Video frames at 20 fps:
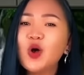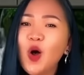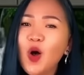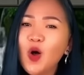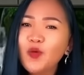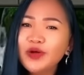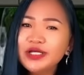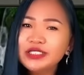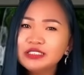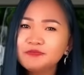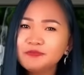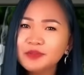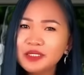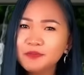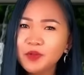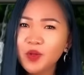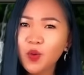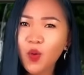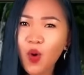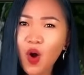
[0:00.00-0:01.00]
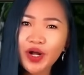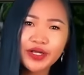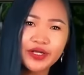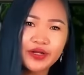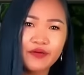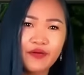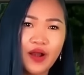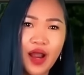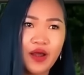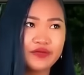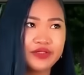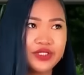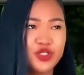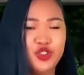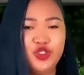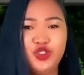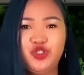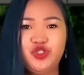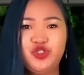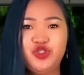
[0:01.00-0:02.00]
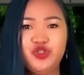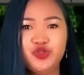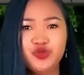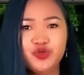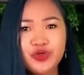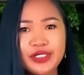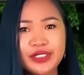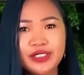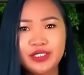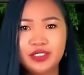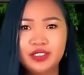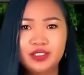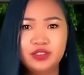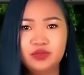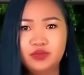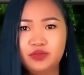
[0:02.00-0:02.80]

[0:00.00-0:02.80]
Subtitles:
always people walking around in streets